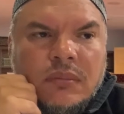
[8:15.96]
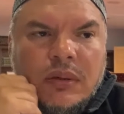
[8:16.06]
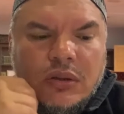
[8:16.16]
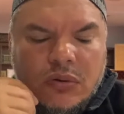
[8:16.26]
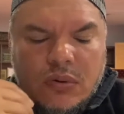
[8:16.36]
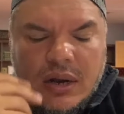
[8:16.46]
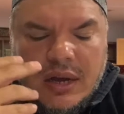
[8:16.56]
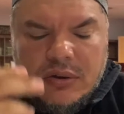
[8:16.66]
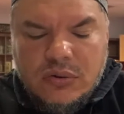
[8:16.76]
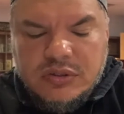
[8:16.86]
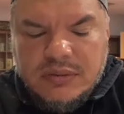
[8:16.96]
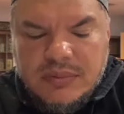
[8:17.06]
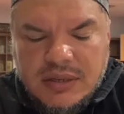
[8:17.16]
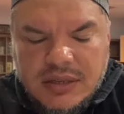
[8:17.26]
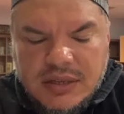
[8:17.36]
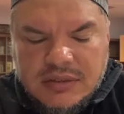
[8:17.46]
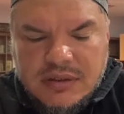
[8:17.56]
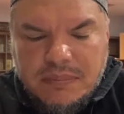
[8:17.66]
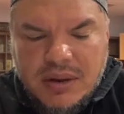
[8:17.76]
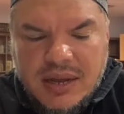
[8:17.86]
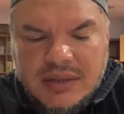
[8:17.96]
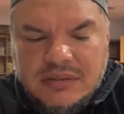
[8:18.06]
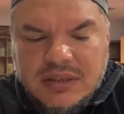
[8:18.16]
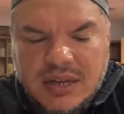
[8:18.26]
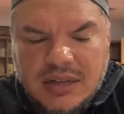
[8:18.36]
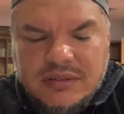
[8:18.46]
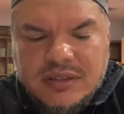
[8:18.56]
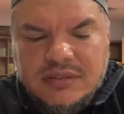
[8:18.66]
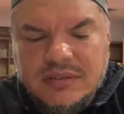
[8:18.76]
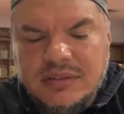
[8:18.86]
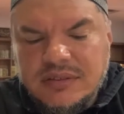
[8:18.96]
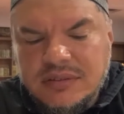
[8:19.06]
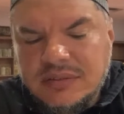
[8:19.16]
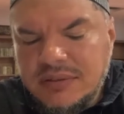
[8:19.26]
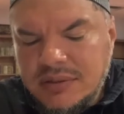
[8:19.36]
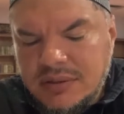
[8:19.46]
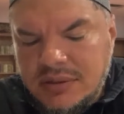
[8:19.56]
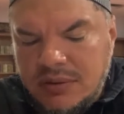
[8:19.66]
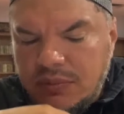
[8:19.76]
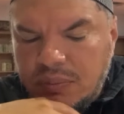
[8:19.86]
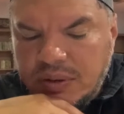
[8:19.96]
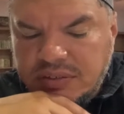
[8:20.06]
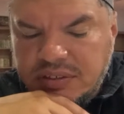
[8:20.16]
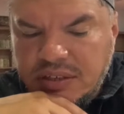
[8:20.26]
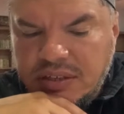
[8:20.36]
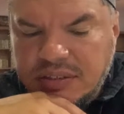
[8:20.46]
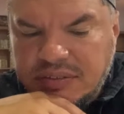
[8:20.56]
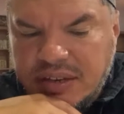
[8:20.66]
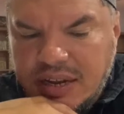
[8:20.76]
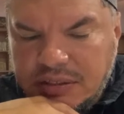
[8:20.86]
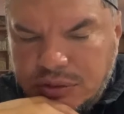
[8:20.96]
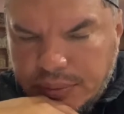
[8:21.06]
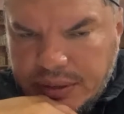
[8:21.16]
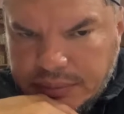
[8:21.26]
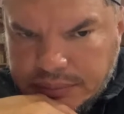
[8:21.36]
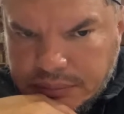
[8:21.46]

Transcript: But the Quran ultimately is applied to context, and this is what we're seeing in slide 3.